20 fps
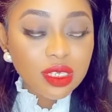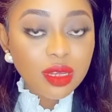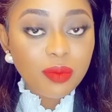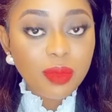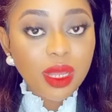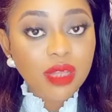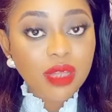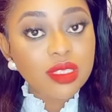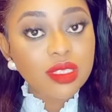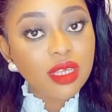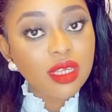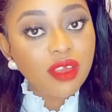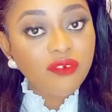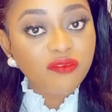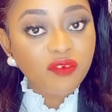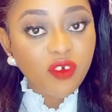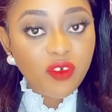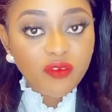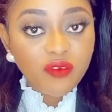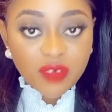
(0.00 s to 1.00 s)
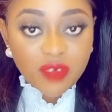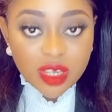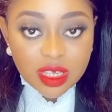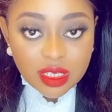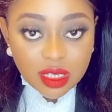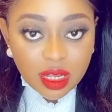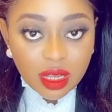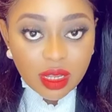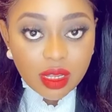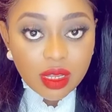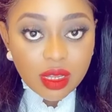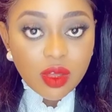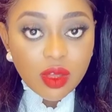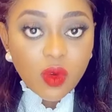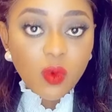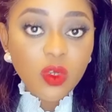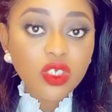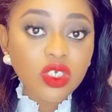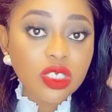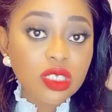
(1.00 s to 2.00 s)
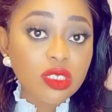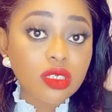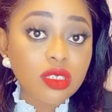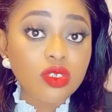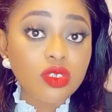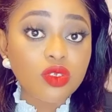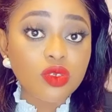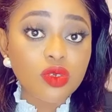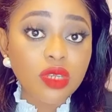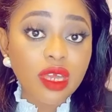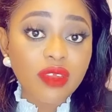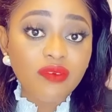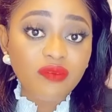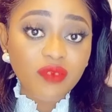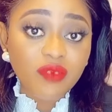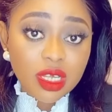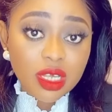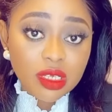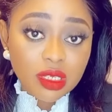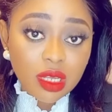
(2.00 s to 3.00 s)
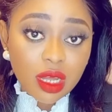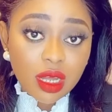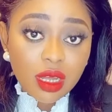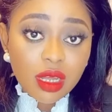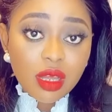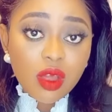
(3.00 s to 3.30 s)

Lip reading: about Tier 4 visa, which is the student visa.